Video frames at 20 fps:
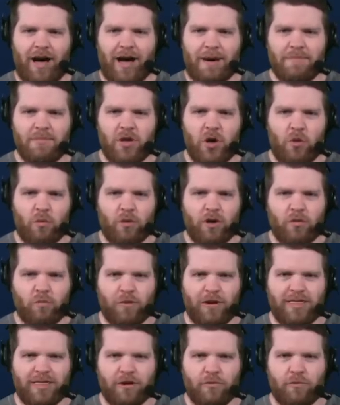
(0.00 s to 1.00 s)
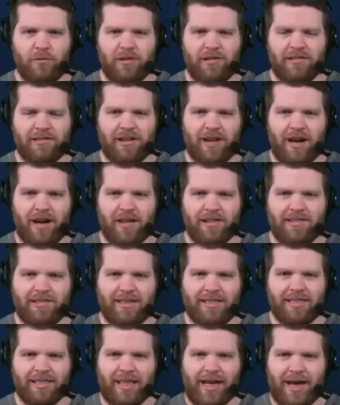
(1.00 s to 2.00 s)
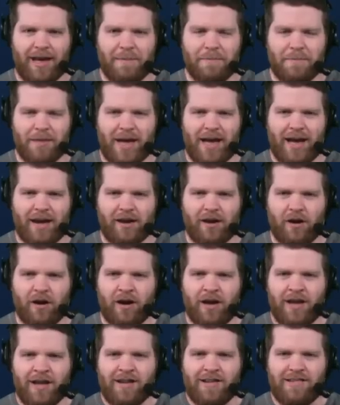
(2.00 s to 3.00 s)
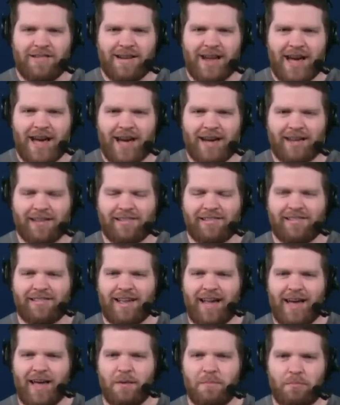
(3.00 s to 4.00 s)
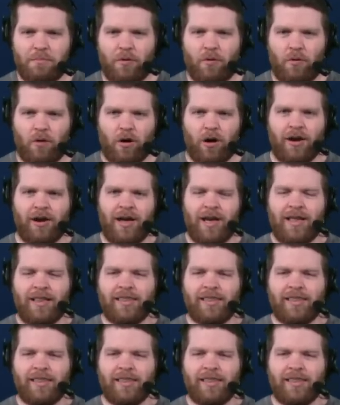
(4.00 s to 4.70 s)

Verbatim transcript: I'm going going with the Wisconsin linebacker Jack Sanborn.